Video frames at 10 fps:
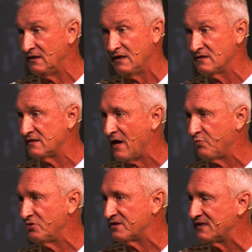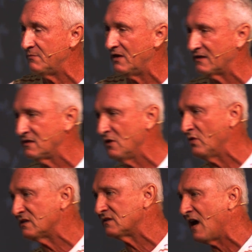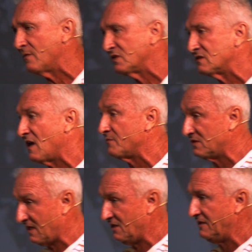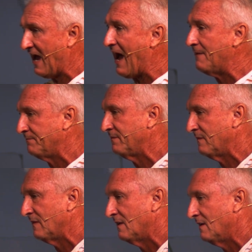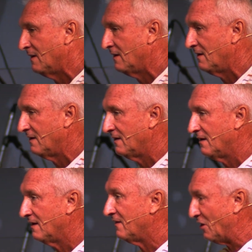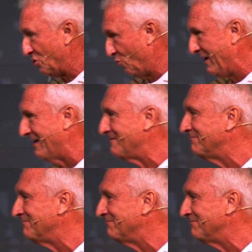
It doesn't stop when you're 70. I'll tell you when it stops. It stops the day you die. Then you win.